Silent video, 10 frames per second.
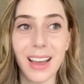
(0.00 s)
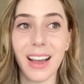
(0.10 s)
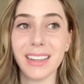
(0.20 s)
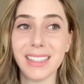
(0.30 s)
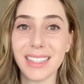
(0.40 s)

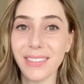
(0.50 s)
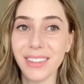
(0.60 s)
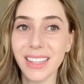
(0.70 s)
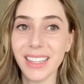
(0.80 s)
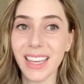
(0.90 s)
I
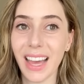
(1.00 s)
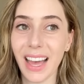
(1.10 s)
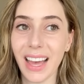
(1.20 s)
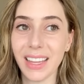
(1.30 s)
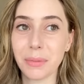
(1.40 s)
definitely
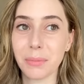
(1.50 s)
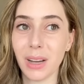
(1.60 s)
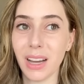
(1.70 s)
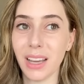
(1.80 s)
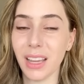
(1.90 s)
had
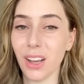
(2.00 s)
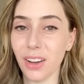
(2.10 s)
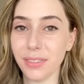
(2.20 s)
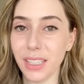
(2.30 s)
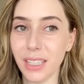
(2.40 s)
my
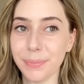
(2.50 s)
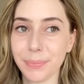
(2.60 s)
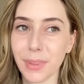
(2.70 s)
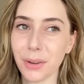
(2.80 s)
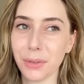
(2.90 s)
coffee.
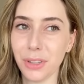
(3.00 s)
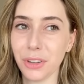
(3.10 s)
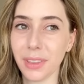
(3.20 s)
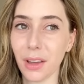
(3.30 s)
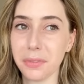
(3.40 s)
I don't really
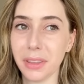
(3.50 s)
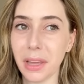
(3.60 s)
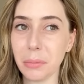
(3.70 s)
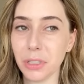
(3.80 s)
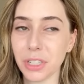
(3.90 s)
drink coffee
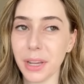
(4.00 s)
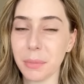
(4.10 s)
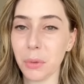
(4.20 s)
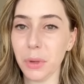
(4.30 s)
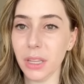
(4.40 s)
that much. I had
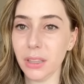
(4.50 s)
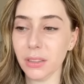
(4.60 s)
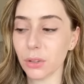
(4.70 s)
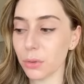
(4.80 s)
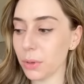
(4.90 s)
my
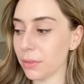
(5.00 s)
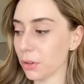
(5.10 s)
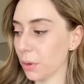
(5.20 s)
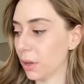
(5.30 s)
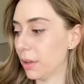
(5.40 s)
Wheaties or whatever you
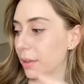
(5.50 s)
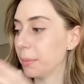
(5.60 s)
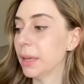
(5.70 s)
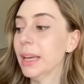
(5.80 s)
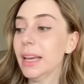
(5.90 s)
want to call them.
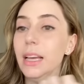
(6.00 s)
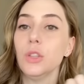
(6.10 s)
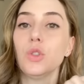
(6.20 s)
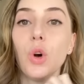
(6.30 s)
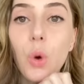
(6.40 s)

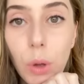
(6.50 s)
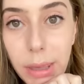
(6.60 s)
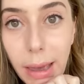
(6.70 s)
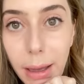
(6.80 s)
So yeah.